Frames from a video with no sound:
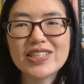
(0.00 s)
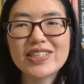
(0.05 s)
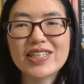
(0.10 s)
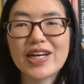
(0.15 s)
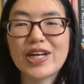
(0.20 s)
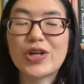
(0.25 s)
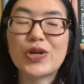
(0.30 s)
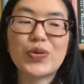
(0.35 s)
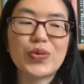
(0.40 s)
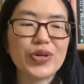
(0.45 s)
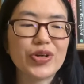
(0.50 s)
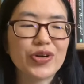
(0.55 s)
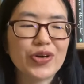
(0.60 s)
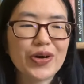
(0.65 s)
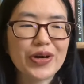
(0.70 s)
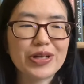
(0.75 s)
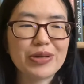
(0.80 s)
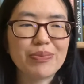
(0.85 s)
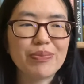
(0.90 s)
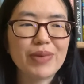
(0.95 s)
like who you're
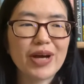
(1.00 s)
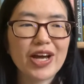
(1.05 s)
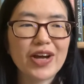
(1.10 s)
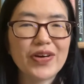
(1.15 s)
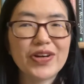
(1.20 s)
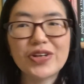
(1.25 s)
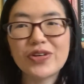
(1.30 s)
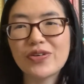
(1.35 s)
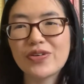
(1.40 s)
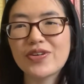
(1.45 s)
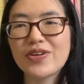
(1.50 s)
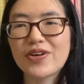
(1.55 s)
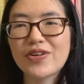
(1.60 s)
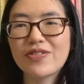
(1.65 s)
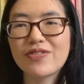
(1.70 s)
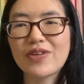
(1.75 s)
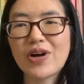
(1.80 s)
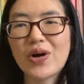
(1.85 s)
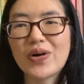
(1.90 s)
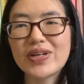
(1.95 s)
going to marry, who you're going to
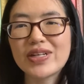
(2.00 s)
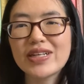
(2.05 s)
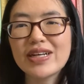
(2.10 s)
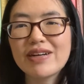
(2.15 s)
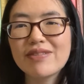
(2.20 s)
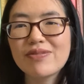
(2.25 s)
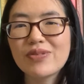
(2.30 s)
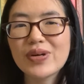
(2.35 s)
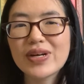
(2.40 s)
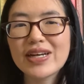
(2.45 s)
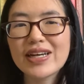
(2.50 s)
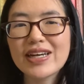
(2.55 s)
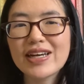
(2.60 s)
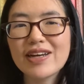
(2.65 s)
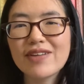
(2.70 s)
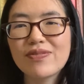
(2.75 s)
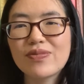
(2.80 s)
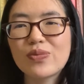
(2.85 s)
fall in love with,